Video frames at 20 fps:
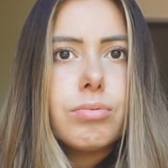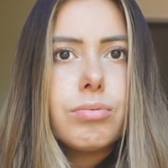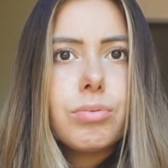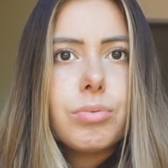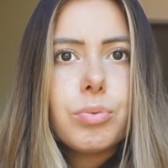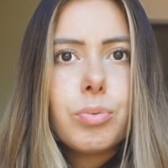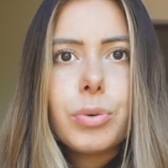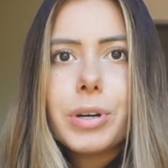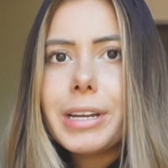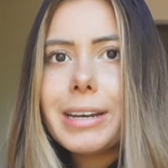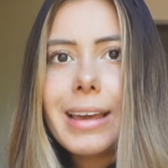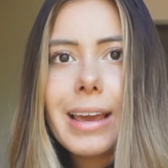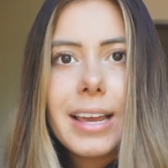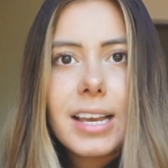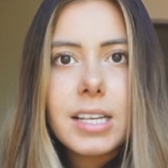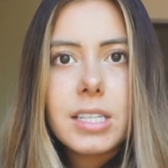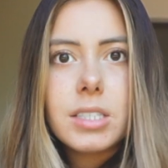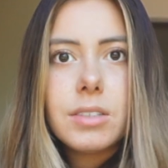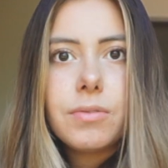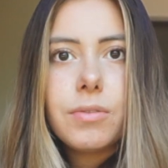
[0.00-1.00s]
3
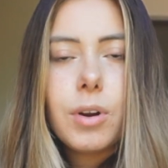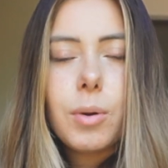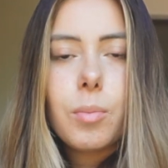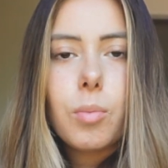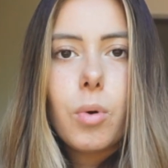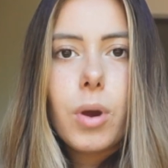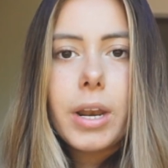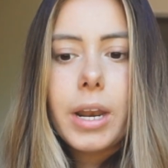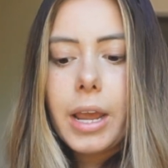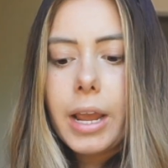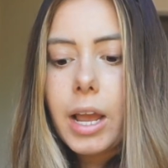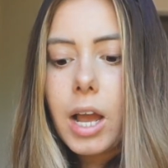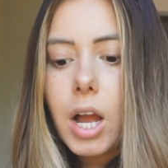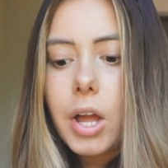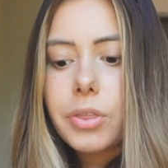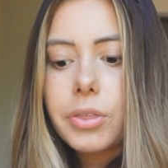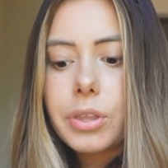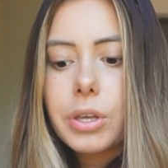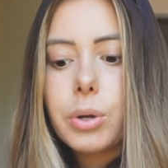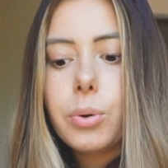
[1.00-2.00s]
days from when I
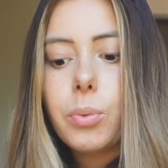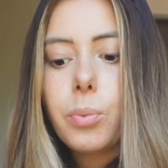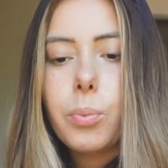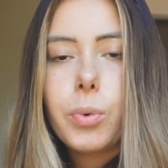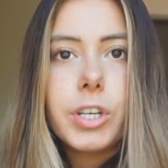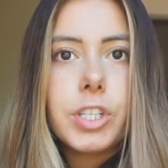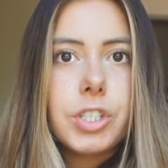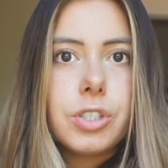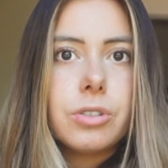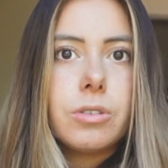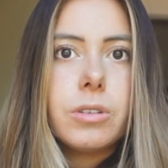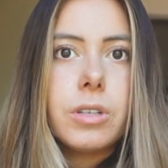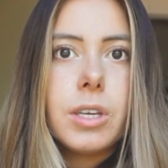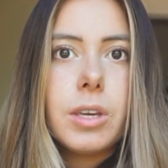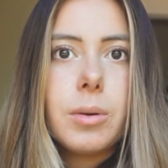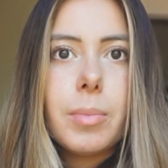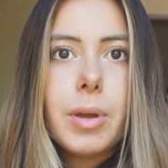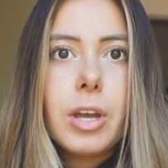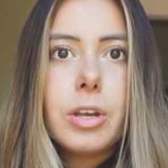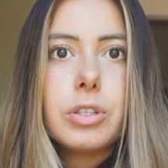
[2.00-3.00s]
got the original
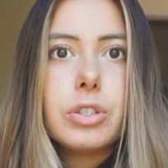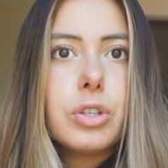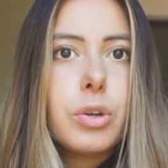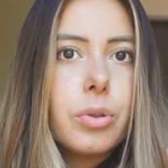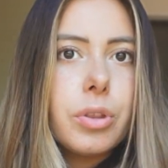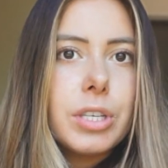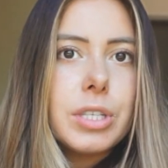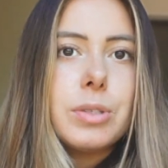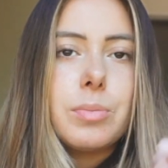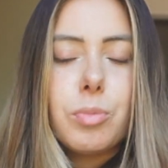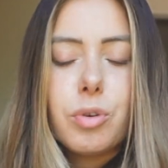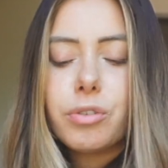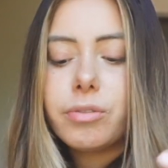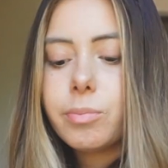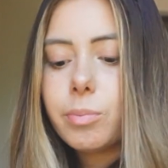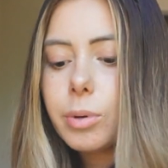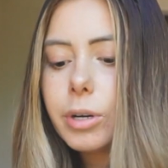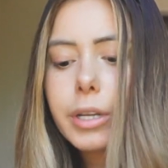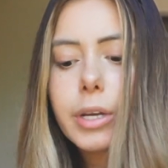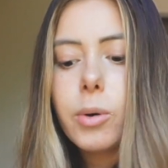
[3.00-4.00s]
email. So this
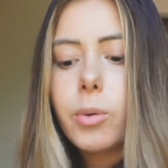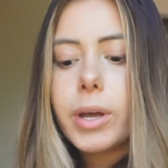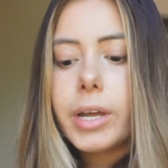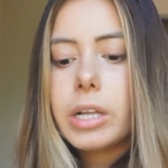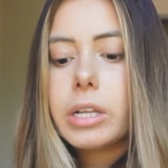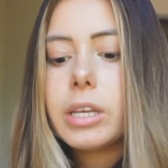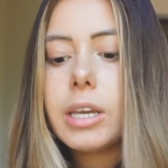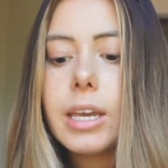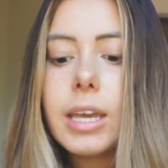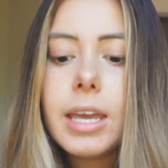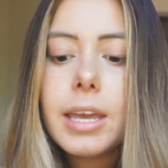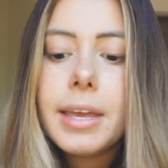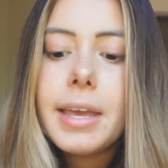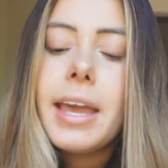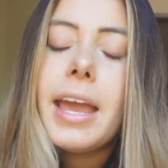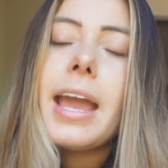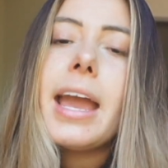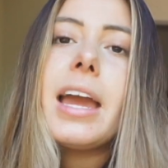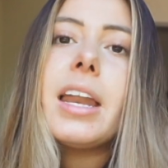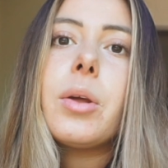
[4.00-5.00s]
moved pretty quickly.
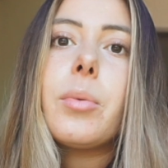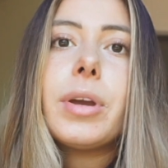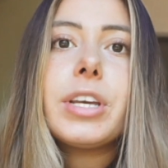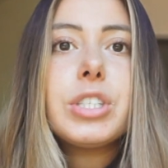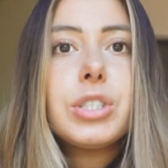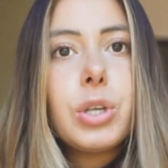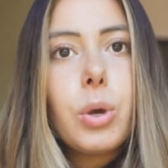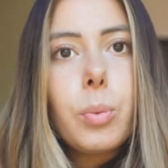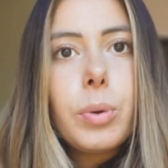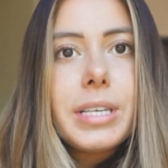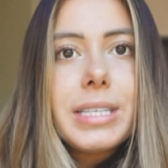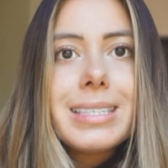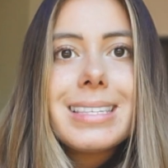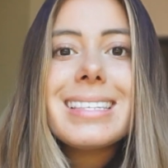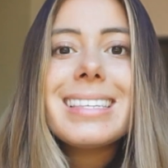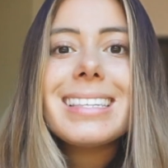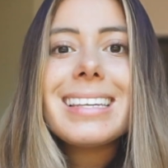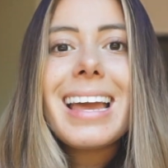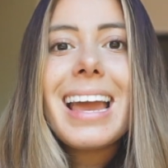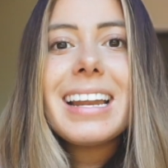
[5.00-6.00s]
Anyway, so we
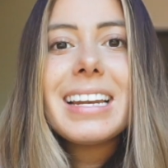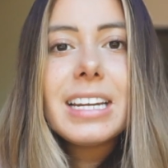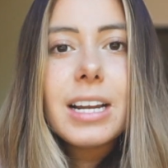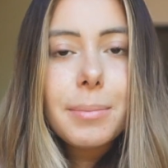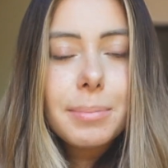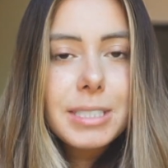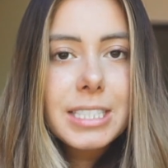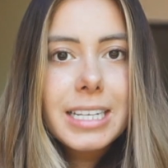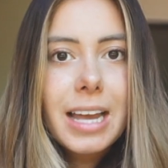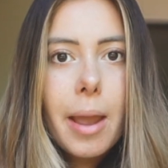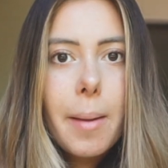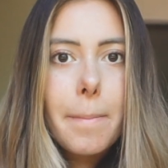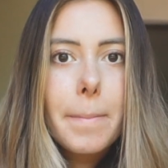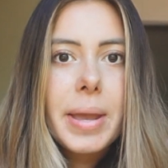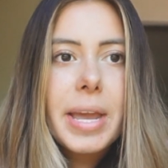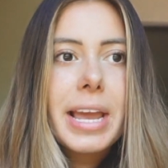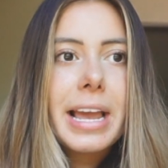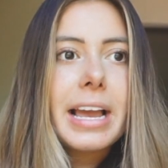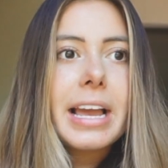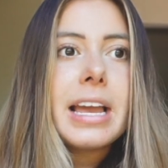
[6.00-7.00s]
ended up
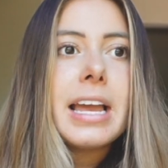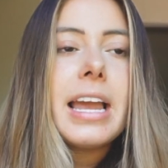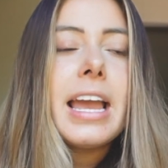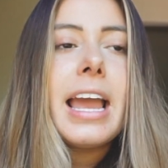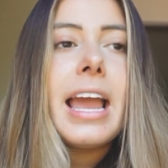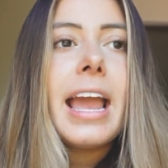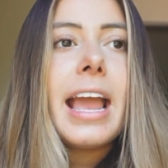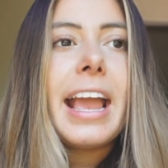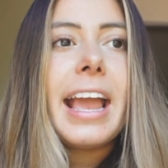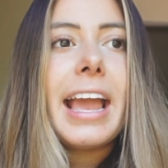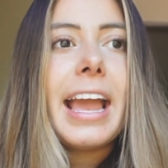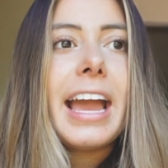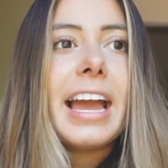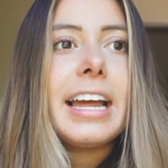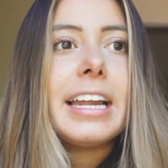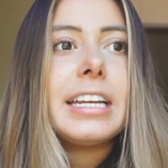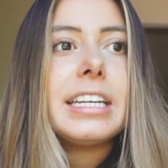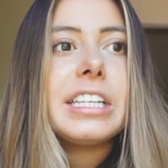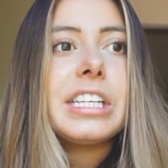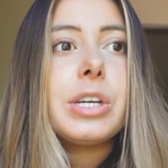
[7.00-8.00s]
Skyping,
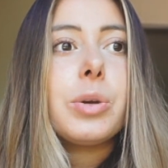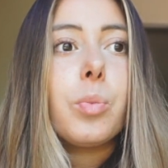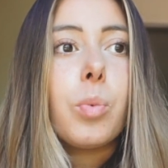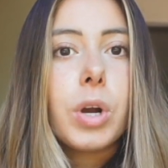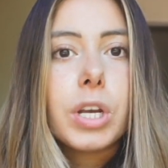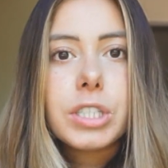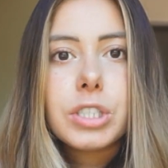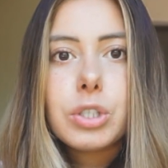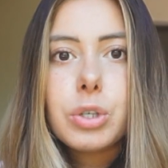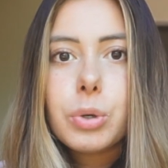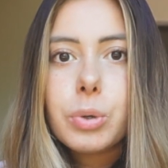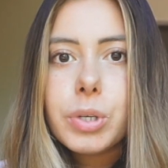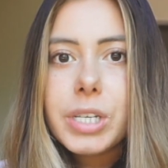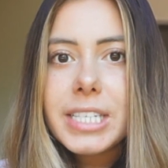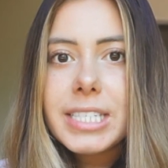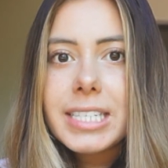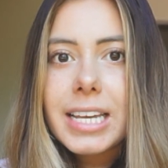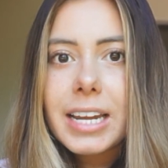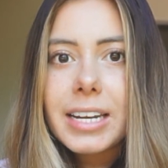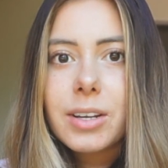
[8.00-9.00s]
and he was who he
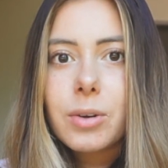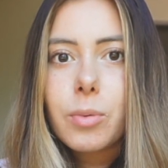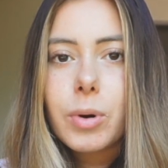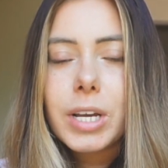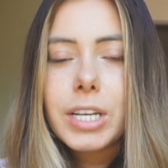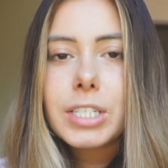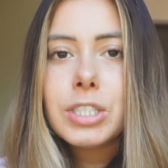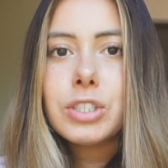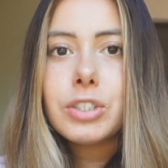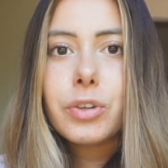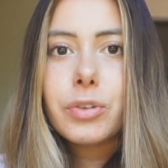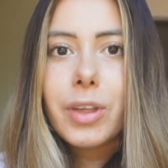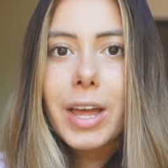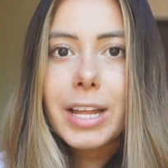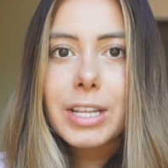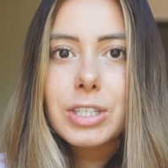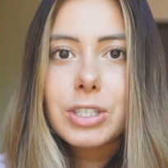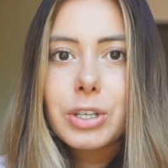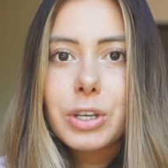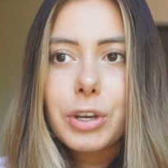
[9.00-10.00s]
said he was, so
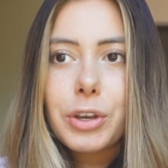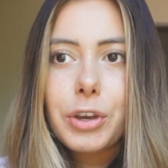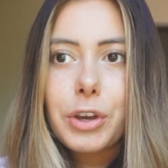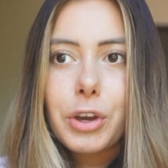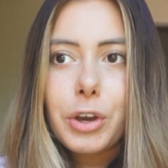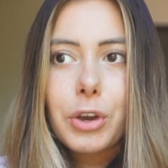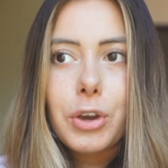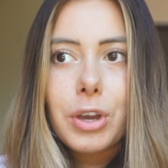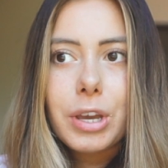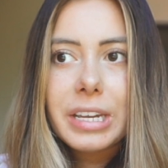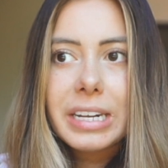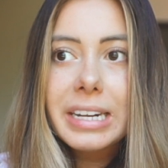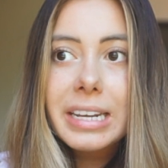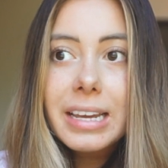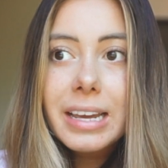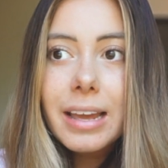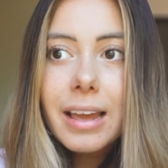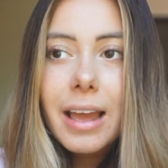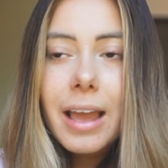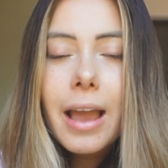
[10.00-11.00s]
that's
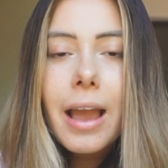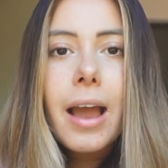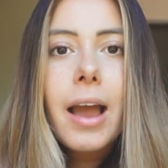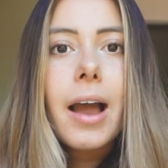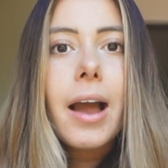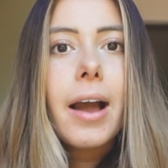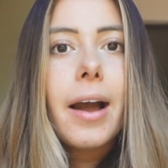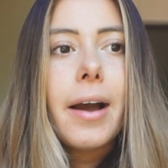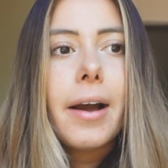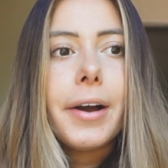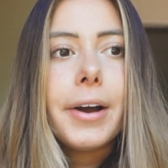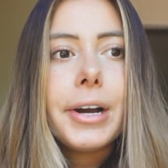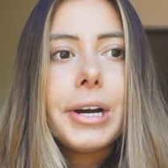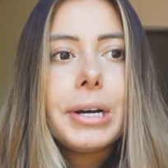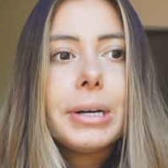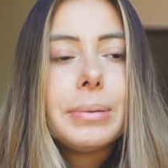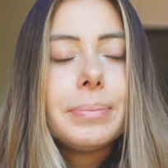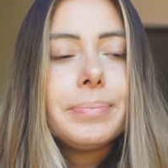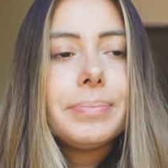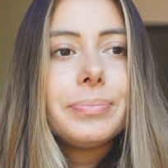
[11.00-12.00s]
good.
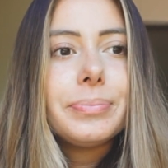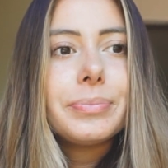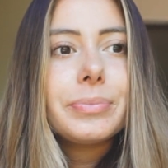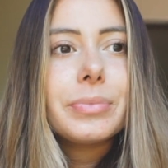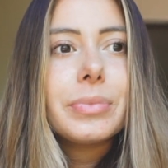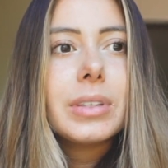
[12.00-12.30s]
And